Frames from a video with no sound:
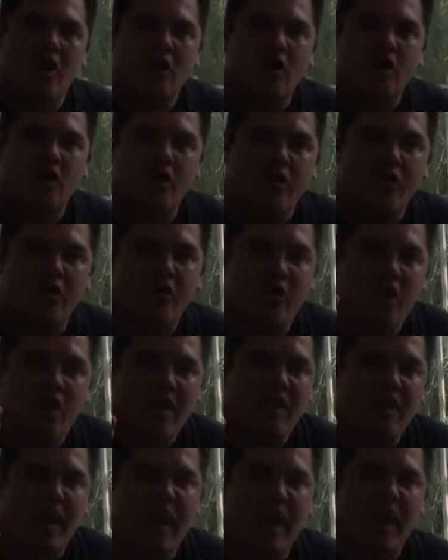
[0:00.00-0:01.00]
to 30
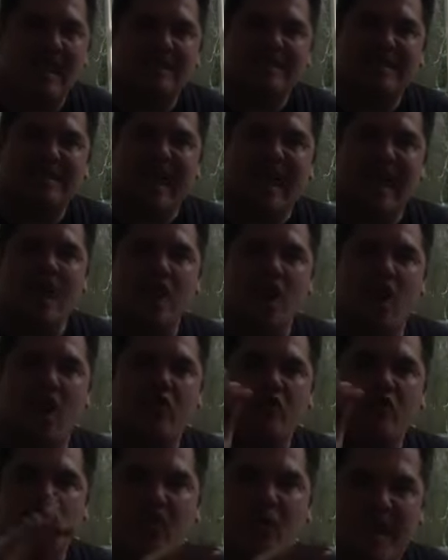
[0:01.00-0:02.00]
days, say no
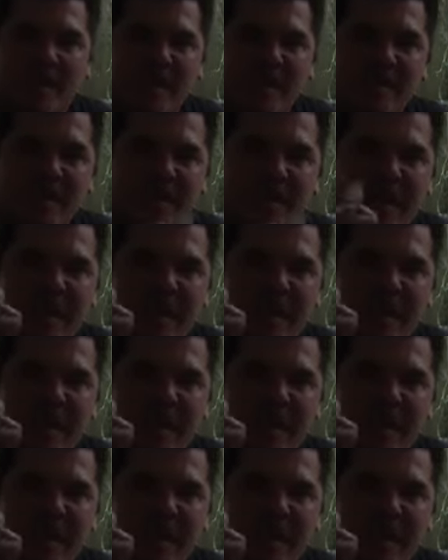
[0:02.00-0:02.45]
to anything